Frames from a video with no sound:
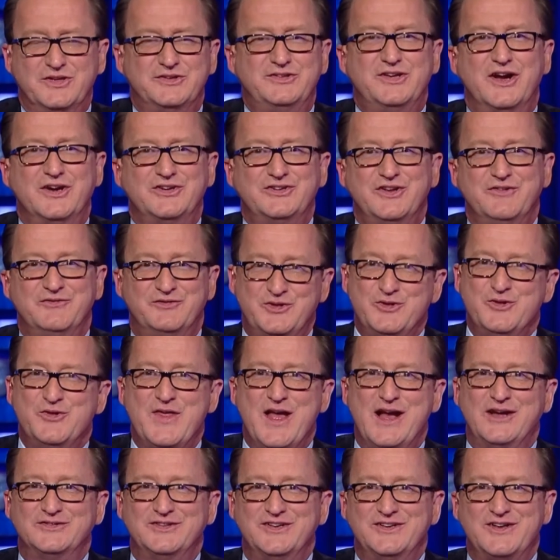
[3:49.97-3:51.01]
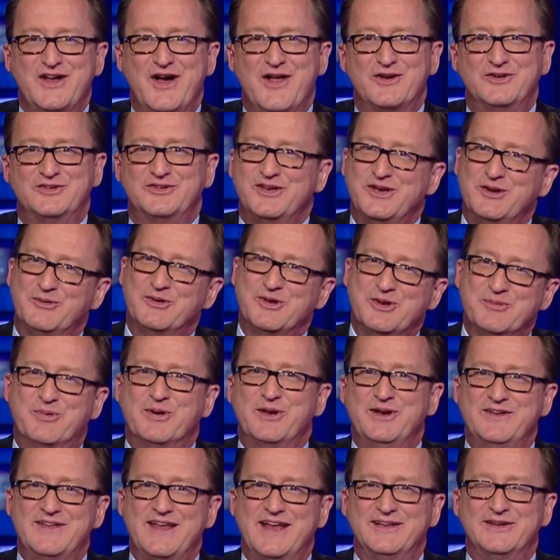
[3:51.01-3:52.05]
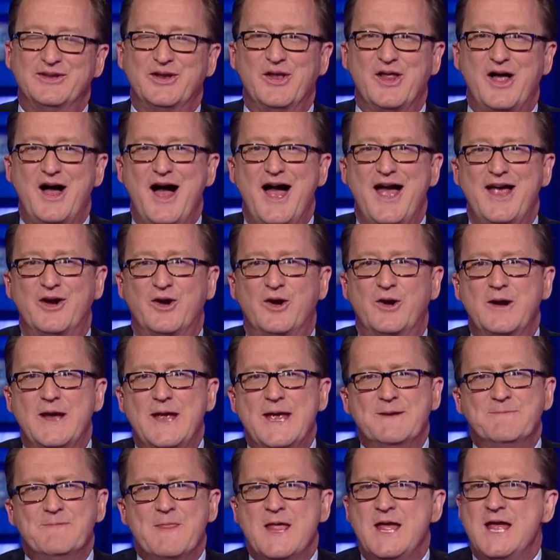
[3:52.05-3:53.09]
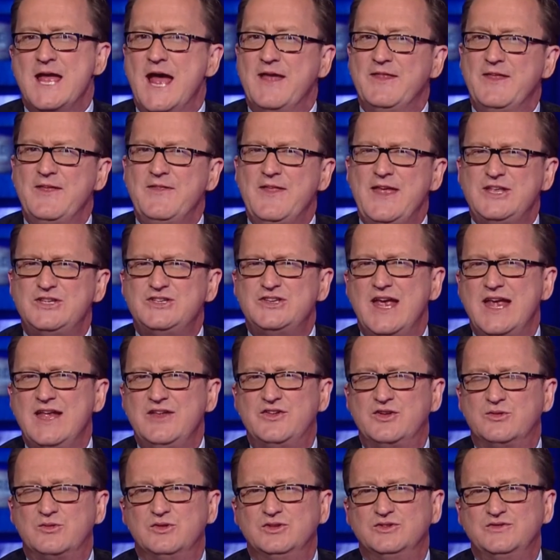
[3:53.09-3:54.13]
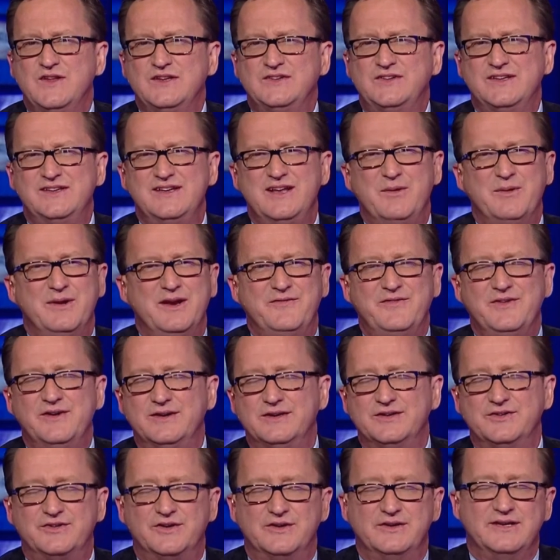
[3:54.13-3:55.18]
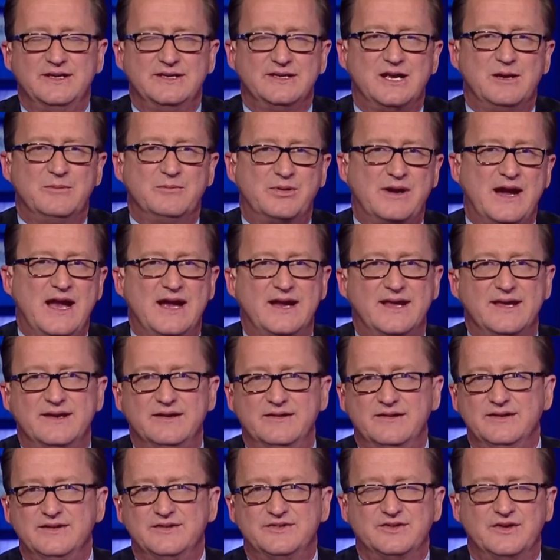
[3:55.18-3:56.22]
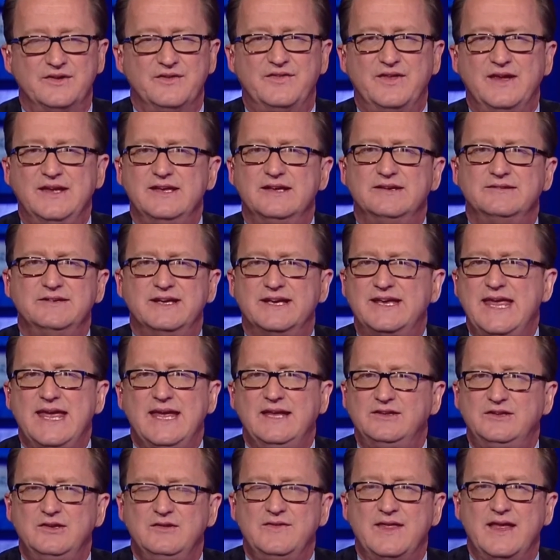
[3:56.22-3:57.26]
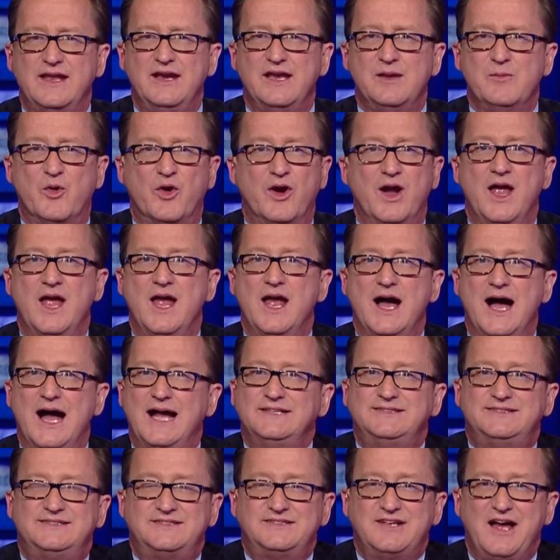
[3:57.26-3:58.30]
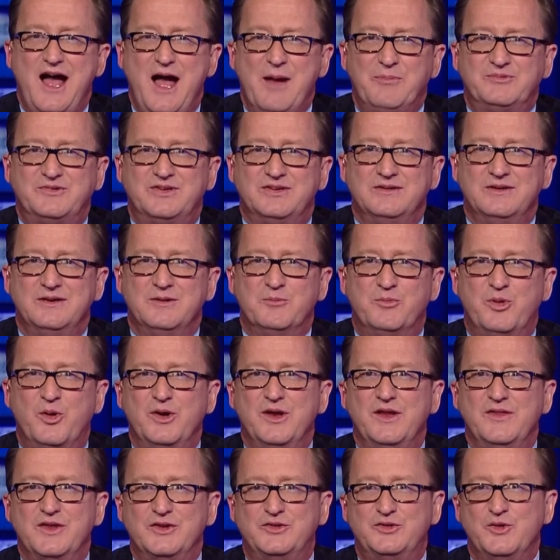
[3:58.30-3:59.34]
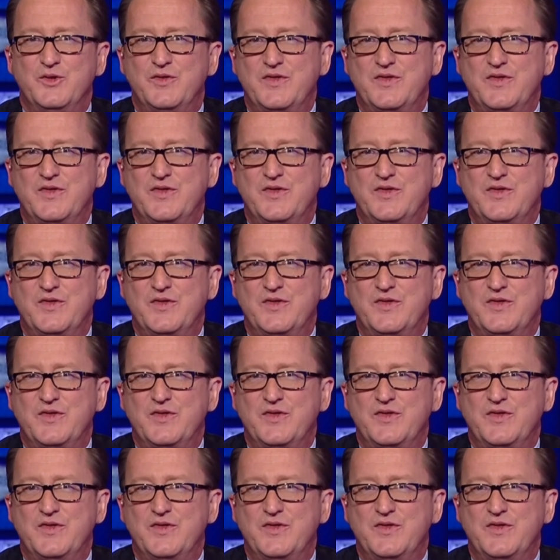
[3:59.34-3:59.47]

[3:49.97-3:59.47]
a deduction of $2,000 a year when you put in that little IRA. And then they changed the rules. And they said, you know what, if you're in a certain income bracket or in a certain thing, you can't do that anymore. I stopped putting the